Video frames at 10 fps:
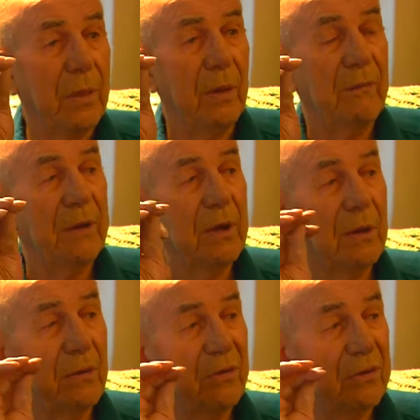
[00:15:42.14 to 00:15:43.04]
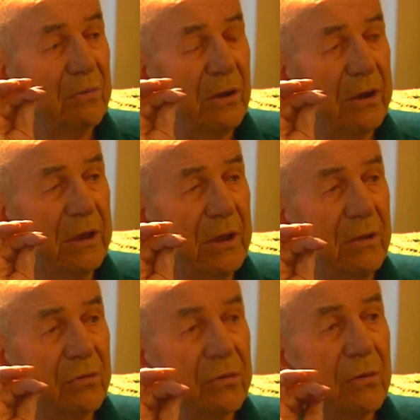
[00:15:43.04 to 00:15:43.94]
Vaco was a smart kid
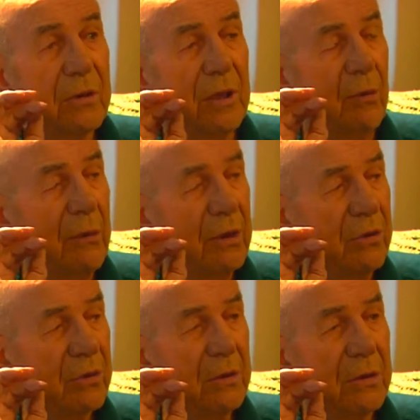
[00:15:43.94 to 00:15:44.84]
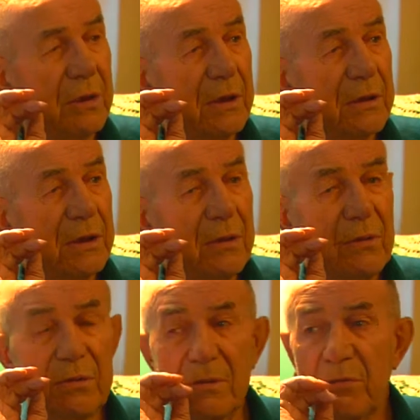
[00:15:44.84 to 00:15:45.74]
in school. We went to school together. He
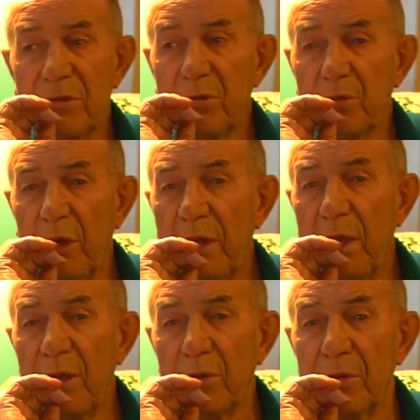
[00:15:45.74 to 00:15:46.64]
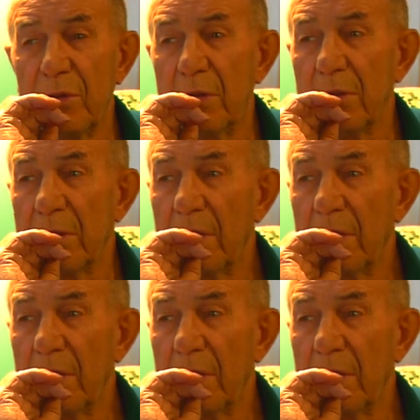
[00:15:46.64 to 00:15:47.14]
was a straight-A student.